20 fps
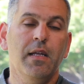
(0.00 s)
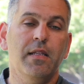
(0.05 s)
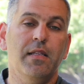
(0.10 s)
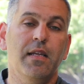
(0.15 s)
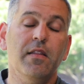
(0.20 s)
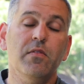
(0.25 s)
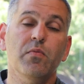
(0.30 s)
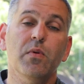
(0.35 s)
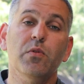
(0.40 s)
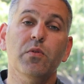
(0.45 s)

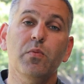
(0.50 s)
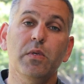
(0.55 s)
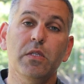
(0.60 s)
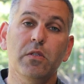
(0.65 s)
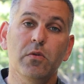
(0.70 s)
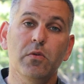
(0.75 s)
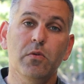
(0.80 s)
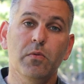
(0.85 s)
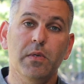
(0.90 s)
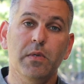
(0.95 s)
That's what we
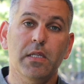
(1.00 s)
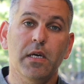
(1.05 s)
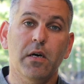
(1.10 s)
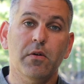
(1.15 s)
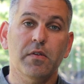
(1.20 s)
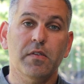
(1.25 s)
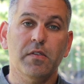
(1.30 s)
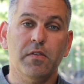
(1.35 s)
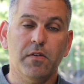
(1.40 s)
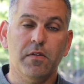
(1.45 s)
do with
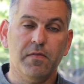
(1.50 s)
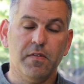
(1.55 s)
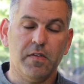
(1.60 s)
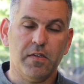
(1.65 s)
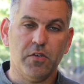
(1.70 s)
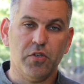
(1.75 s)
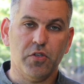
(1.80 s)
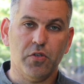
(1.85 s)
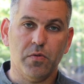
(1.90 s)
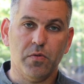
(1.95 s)
our
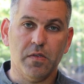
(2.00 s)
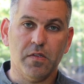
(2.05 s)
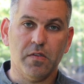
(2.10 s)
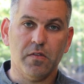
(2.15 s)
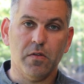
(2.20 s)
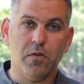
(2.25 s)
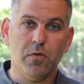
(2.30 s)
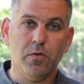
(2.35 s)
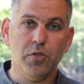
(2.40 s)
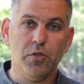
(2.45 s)
service
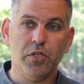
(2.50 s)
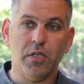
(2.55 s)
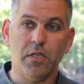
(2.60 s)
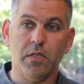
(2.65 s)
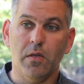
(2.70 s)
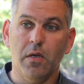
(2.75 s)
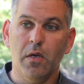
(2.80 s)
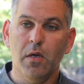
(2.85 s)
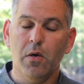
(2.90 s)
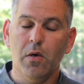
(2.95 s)
assurance
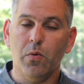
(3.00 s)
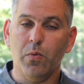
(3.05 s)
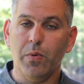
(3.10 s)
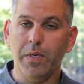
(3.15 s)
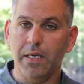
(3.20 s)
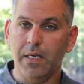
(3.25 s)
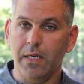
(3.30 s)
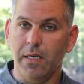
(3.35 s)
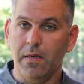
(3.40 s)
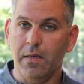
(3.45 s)
solution.
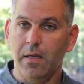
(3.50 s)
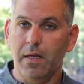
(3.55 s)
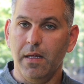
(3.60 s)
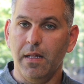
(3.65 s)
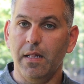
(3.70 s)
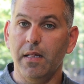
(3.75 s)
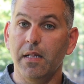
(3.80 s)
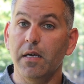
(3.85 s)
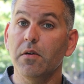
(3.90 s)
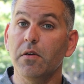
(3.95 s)
We
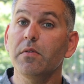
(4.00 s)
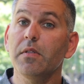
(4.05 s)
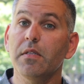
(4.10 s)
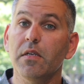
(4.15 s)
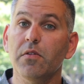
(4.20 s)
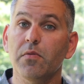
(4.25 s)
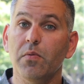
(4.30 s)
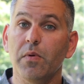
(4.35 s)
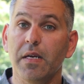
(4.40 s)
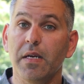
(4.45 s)
learn
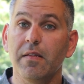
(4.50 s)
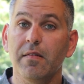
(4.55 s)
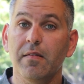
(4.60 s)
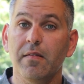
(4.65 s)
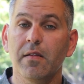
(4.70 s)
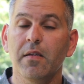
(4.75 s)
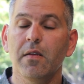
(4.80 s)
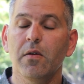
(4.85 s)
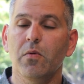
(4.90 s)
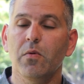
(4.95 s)
the
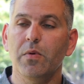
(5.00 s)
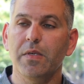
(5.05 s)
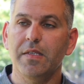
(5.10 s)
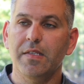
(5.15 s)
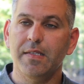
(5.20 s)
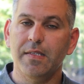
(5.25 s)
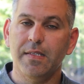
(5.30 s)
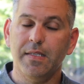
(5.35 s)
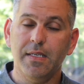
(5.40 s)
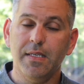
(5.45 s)
trends, we
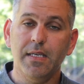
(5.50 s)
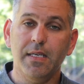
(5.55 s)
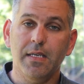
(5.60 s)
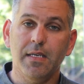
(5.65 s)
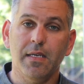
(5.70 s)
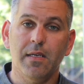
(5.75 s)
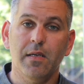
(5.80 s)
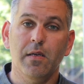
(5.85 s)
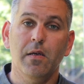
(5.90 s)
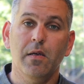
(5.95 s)

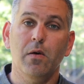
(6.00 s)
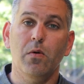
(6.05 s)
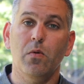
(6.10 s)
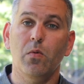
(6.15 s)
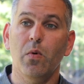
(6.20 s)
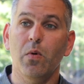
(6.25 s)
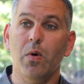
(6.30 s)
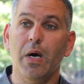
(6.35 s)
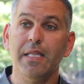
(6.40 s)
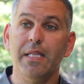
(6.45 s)
see
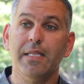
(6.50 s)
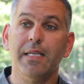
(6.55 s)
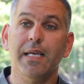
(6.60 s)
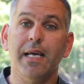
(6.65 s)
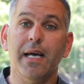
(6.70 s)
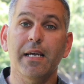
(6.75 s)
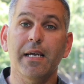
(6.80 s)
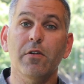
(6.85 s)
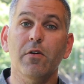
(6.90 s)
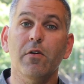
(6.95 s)
what
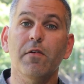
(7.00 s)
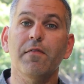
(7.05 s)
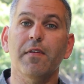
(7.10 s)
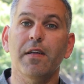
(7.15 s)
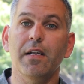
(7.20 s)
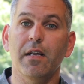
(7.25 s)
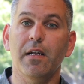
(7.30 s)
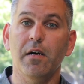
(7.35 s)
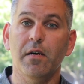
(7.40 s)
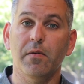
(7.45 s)
kind of
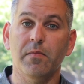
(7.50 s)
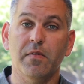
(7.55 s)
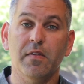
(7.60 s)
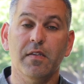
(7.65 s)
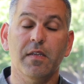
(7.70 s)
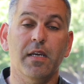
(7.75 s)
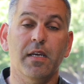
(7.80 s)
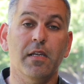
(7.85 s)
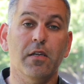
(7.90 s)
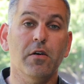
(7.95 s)

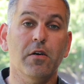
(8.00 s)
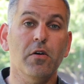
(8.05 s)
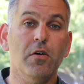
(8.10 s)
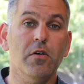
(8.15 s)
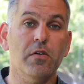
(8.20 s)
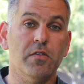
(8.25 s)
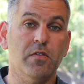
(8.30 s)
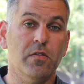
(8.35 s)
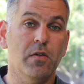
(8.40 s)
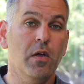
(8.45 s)
alarms can
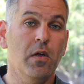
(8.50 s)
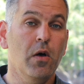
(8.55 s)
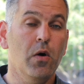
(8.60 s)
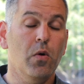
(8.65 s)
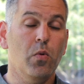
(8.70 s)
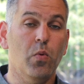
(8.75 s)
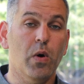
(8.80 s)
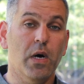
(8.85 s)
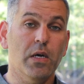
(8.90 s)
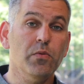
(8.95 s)
cause
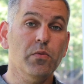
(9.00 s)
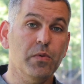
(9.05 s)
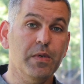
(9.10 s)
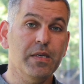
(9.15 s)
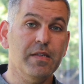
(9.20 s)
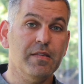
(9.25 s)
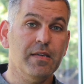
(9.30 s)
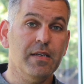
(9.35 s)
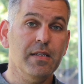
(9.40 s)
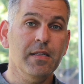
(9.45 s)
one
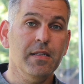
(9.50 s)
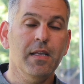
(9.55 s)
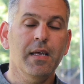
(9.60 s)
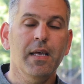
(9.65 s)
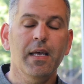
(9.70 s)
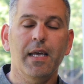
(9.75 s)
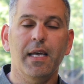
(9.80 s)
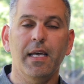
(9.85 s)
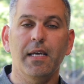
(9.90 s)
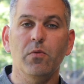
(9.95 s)
reason,
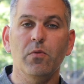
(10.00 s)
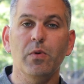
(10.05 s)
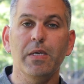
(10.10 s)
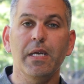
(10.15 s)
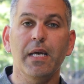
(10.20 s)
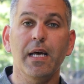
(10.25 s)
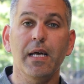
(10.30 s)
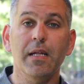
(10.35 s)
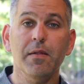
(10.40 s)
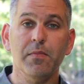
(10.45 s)
and
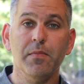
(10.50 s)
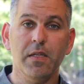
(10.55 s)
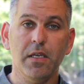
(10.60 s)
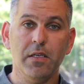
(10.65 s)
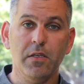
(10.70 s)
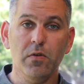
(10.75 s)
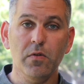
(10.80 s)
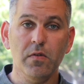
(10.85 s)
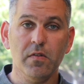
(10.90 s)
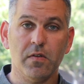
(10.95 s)
we help the
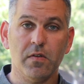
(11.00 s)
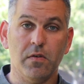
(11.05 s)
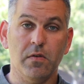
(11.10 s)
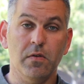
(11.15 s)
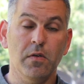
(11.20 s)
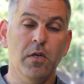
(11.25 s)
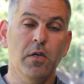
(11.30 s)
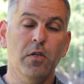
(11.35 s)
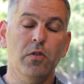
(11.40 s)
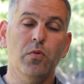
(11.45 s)

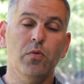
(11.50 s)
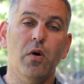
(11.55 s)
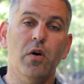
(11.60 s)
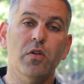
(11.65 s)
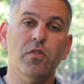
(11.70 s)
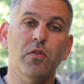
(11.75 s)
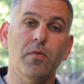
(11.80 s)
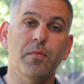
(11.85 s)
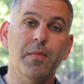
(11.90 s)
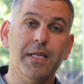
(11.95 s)
user to
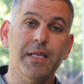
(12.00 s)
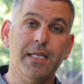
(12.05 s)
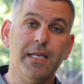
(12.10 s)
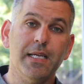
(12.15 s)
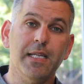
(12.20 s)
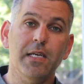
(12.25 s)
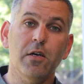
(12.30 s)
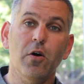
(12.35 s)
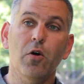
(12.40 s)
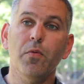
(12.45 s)

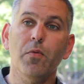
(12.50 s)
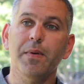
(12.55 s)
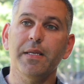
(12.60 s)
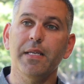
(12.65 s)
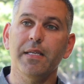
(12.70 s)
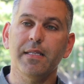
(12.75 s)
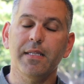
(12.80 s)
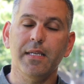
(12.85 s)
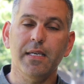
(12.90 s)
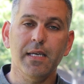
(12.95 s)
automatically
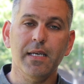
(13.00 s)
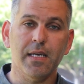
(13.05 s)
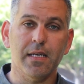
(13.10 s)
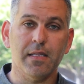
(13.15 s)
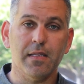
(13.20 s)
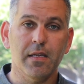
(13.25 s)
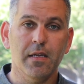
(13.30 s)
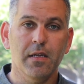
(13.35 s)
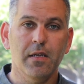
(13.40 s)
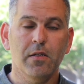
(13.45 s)
open a
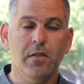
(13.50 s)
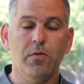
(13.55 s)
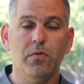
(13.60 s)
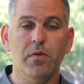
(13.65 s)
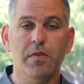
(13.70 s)
ticket to